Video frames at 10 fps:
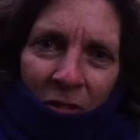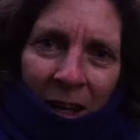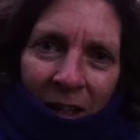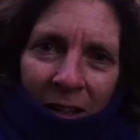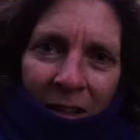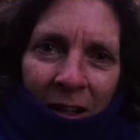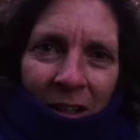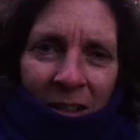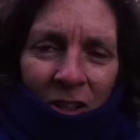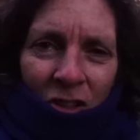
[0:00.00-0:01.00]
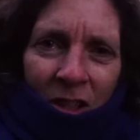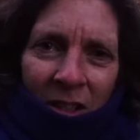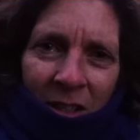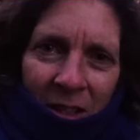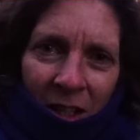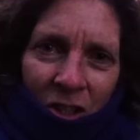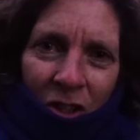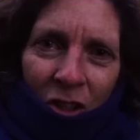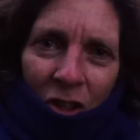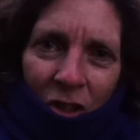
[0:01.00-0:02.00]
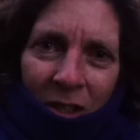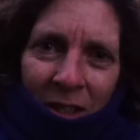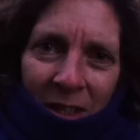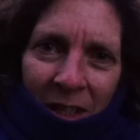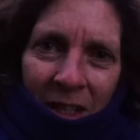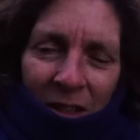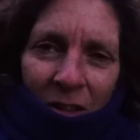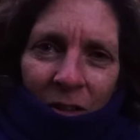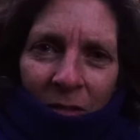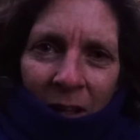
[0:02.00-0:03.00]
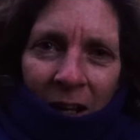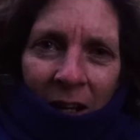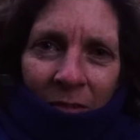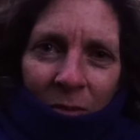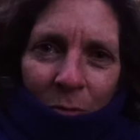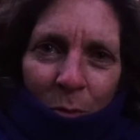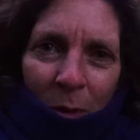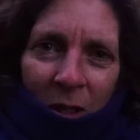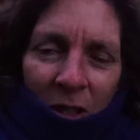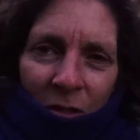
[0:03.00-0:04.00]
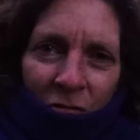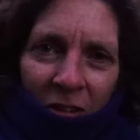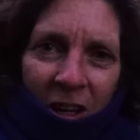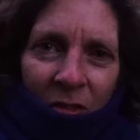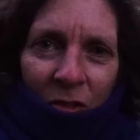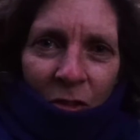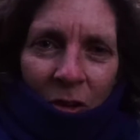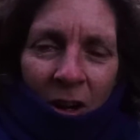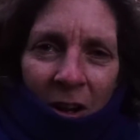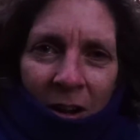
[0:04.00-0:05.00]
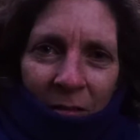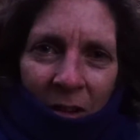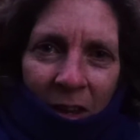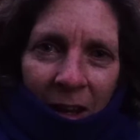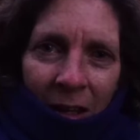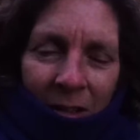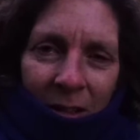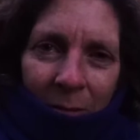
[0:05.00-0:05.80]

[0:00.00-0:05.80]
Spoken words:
recognize that she's in such a good season of life and would be so grateful for that.